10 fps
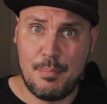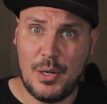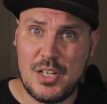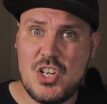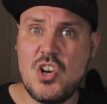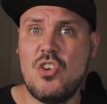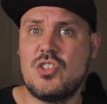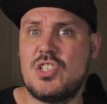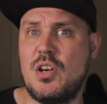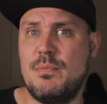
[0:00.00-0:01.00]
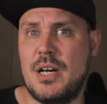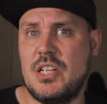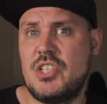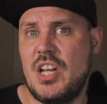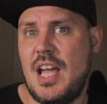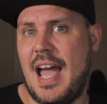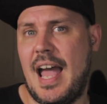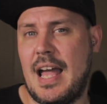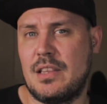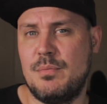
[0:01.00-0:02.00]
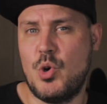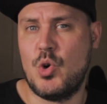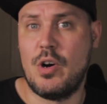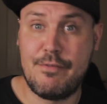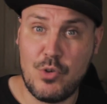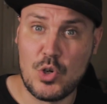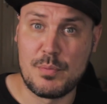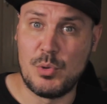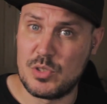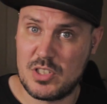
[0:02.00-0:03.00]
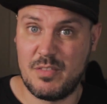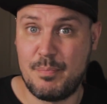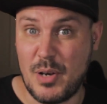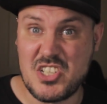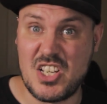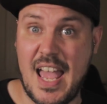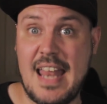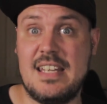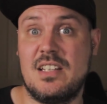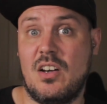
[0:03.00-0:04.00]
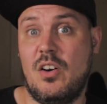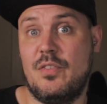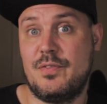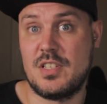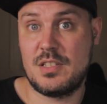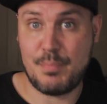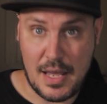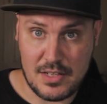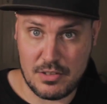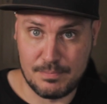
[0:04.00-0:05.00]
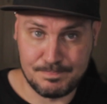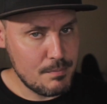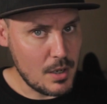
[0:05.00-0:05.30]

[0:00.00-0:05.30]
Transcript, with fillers: but not so much at the more affordable sort of budget end of the spectrum.